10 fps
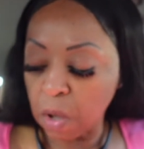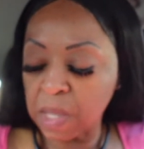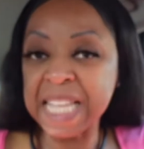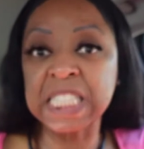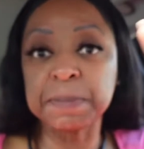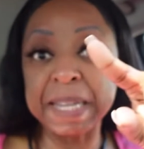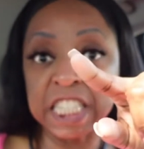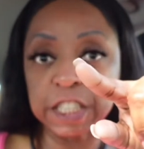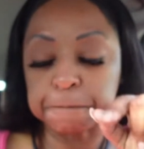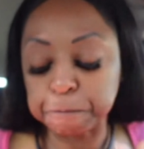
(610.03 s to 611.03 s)
And
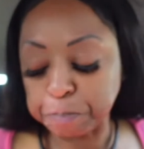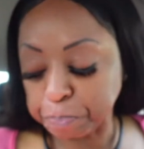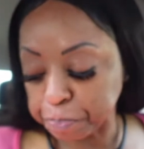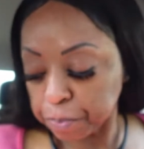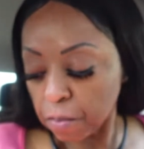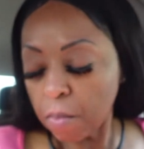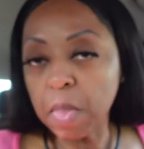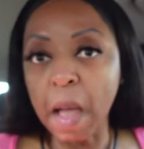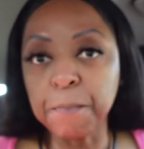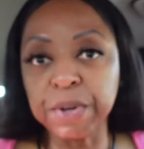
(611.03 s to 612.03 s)
spinach.
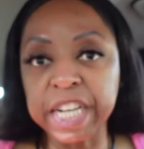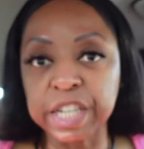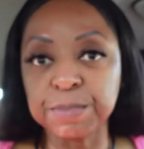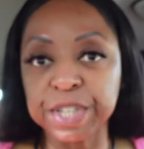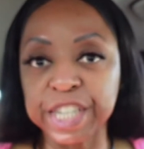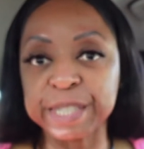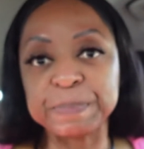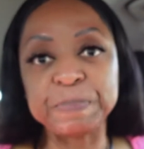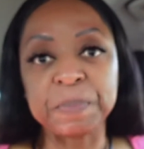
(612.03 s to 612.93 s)
Pretty good, pretty good.